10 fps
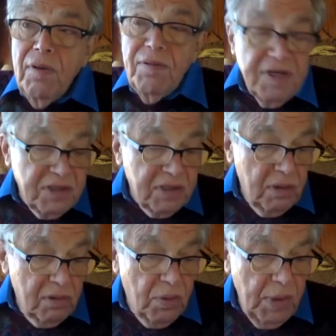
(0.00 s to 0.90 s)
This
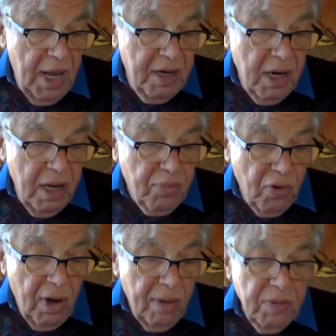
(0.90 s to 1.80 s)
created a
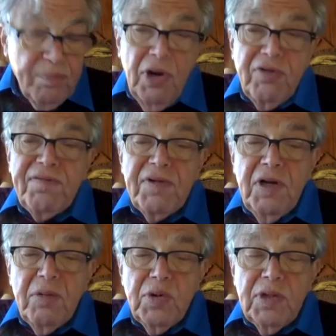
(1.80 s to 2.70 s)
problem both for
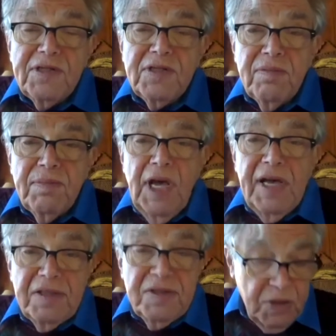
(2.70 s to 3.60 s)
liberalism
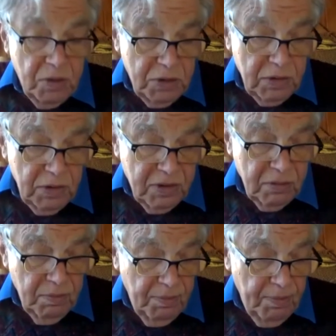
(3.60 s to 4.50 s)
and
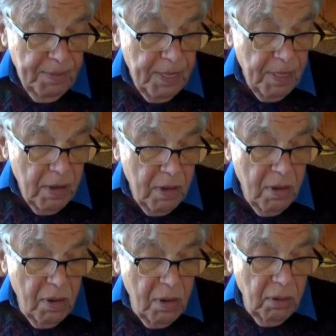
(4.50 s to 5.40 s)
socialism.
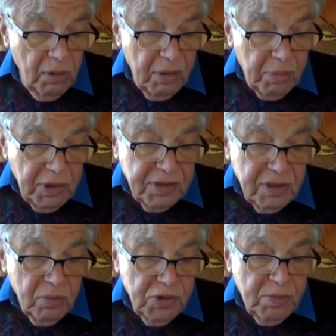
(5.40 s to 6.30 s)

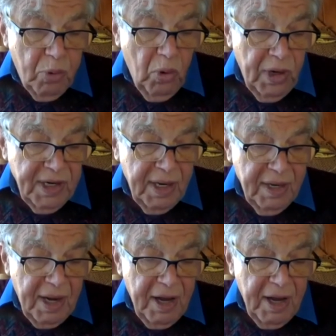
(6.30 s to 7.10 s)
Liberalism was born in